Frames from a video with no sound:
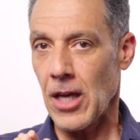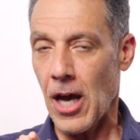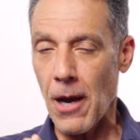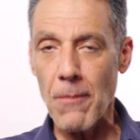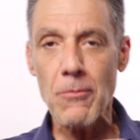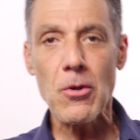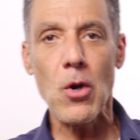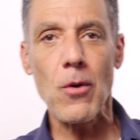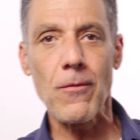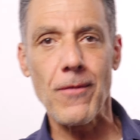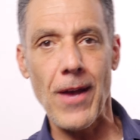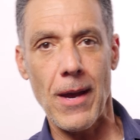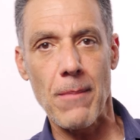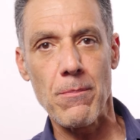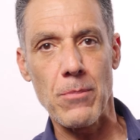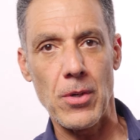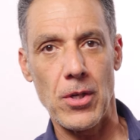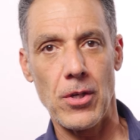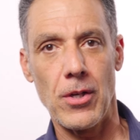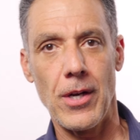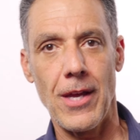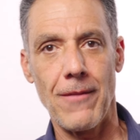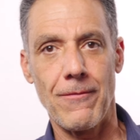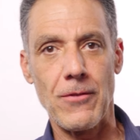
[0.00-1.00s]
Come
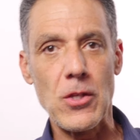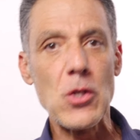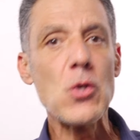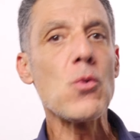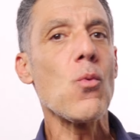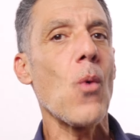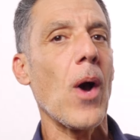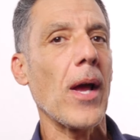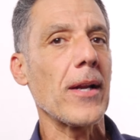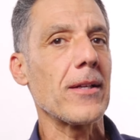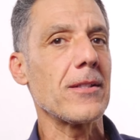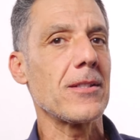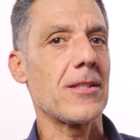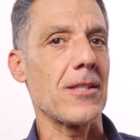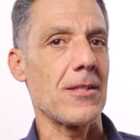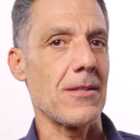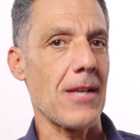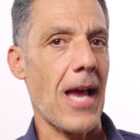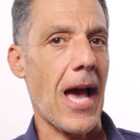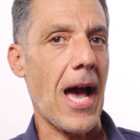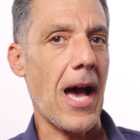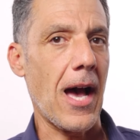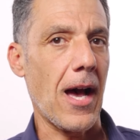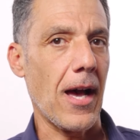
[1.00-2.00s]
November, if you want to
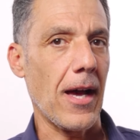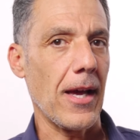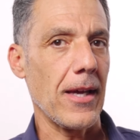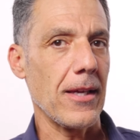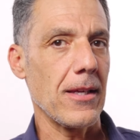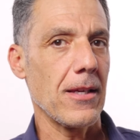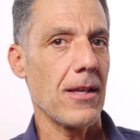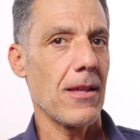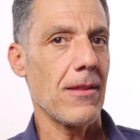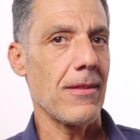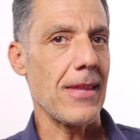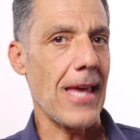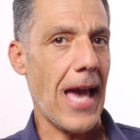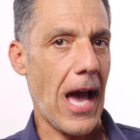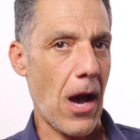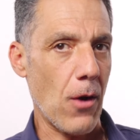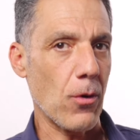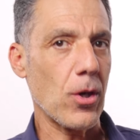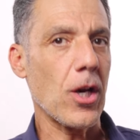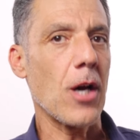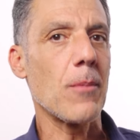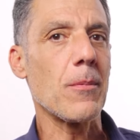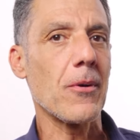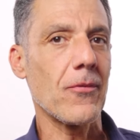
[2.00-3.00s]
deny the
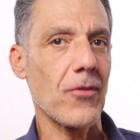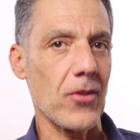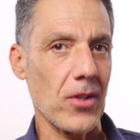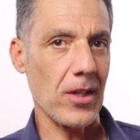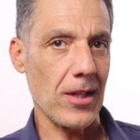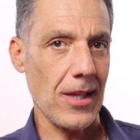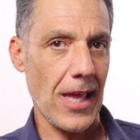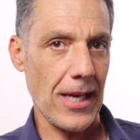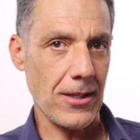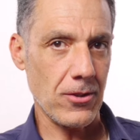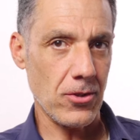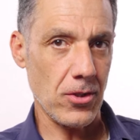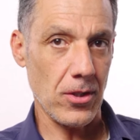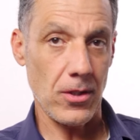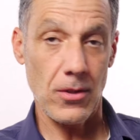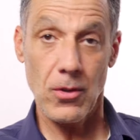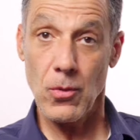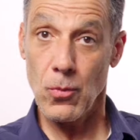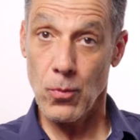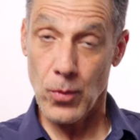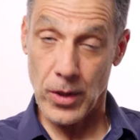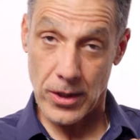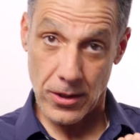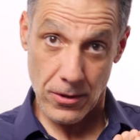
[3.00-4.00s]
outcome of election,
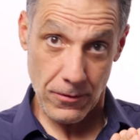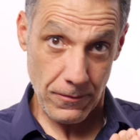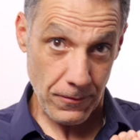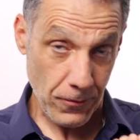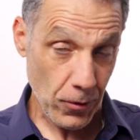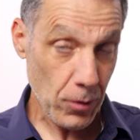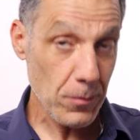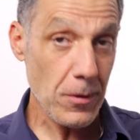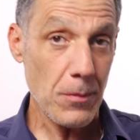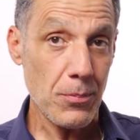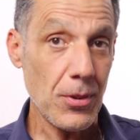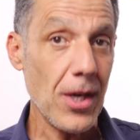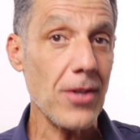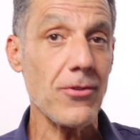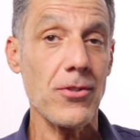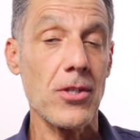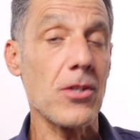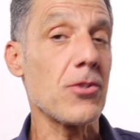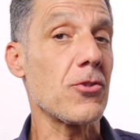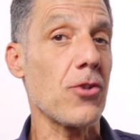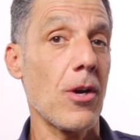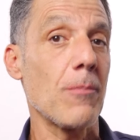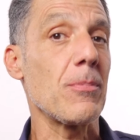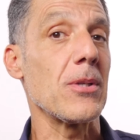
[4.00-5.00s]
which former
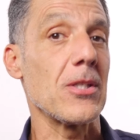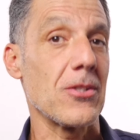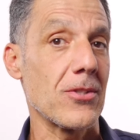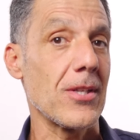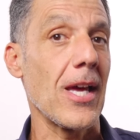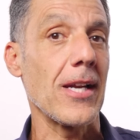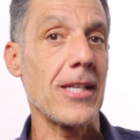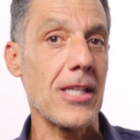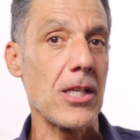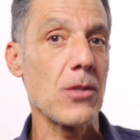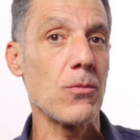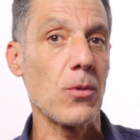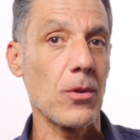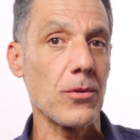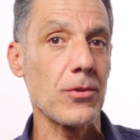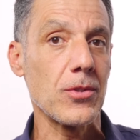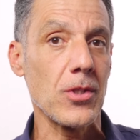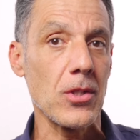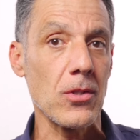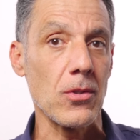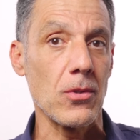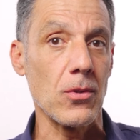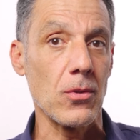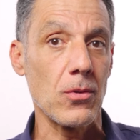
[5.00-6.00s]
President Trump has said he will
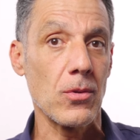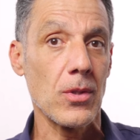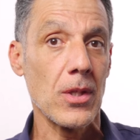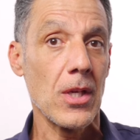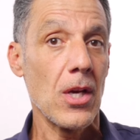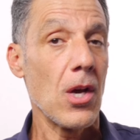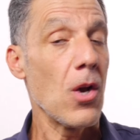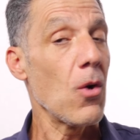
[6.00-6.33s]
do,